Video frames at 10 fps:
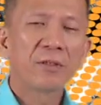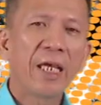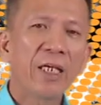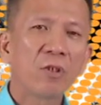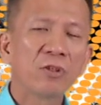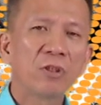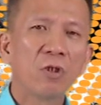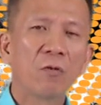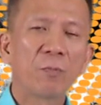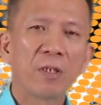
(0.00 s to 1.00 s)
Thank you,
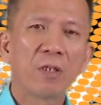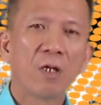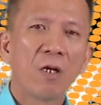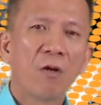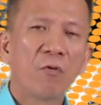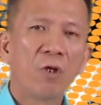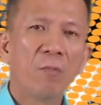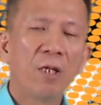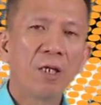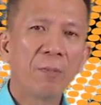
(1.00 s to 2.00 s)
COP, for
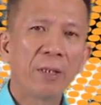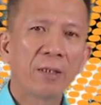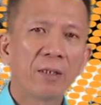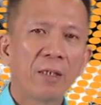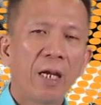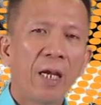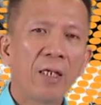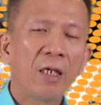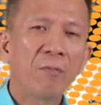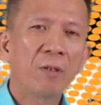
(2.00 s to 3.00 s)
believing
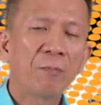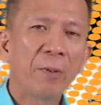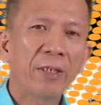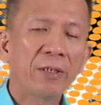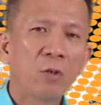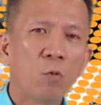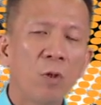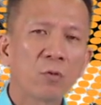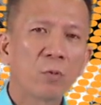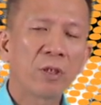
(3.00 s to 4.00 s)
and having faith in
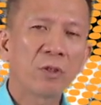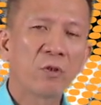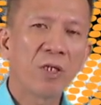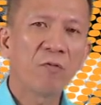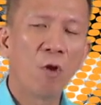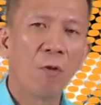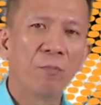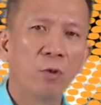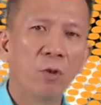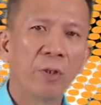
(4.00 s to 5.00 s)
what we dream of
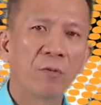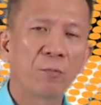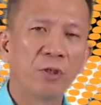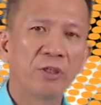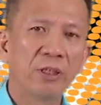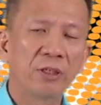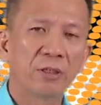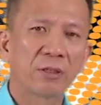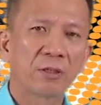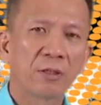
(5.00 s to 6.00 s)
doing for
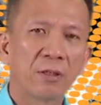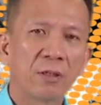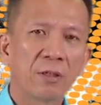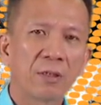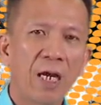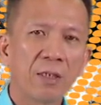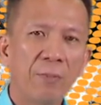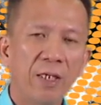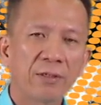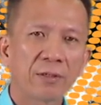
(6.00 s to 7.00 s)
Jesus. God
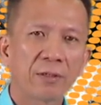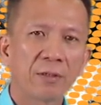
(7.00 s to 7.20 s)
bless.